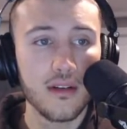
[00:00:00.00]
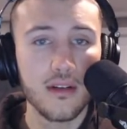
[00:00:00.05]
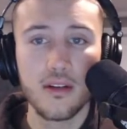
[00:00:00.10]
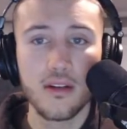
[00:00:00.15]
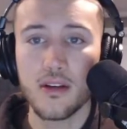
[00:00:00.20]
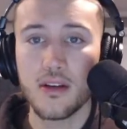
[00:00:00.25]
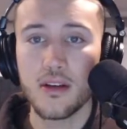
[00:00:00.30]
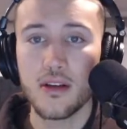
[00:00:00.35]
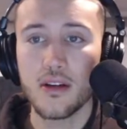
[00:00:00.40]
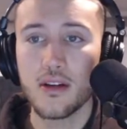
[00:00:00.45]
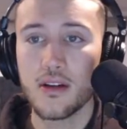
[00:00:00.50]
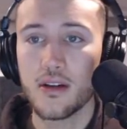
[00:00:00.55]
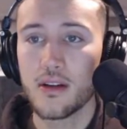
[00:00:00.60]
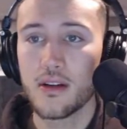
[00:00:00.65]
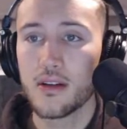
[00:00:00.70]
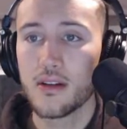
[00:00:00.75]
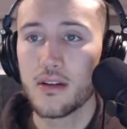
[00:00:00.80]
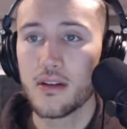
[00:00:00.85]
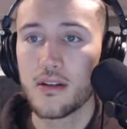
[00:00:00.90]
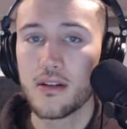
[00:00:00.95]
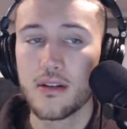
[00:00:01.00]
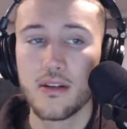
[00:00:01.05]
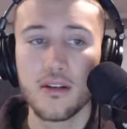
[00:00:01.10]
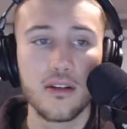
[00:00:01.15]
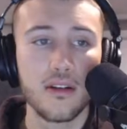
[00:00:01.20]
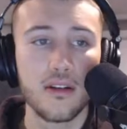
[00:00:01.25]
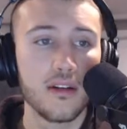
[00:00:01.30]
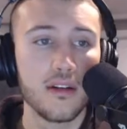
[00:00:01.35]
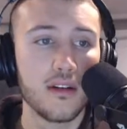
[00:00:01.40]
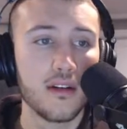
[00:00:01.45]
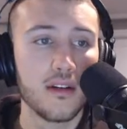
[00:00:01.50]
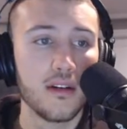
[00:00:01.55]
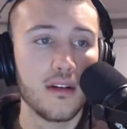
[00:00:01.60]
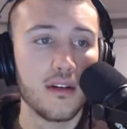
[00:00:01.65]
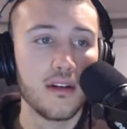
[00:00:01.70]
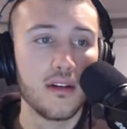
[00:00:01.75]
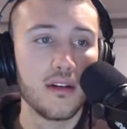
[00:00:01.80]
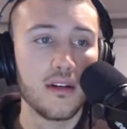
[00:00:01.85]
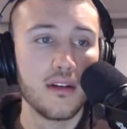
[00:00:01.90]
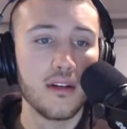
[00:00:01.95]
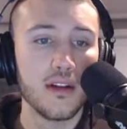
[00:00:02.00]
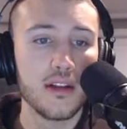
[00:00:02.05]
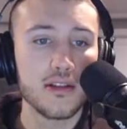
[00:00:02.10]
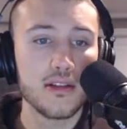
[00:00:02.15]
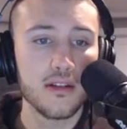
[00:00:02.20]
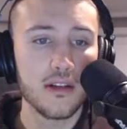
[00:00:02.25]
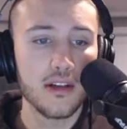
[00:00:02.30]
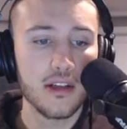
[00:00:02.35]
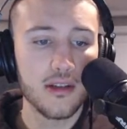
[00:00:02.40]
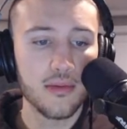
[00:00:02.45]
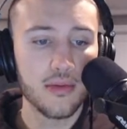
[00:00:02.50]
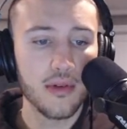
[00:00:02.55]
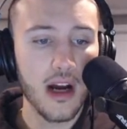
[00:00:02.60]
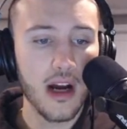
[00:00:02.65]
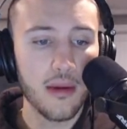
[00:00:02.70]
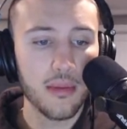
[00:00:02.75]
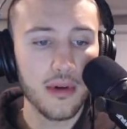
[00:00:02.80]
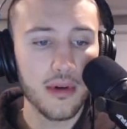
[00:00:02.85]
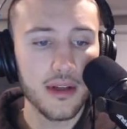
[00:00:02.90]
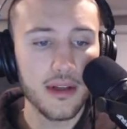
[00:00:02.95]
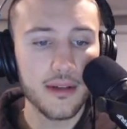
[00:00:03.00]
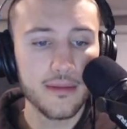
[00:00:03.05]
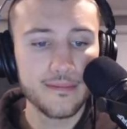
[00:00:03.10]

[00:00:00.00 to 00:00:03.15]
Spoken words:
here. Let's look at the property.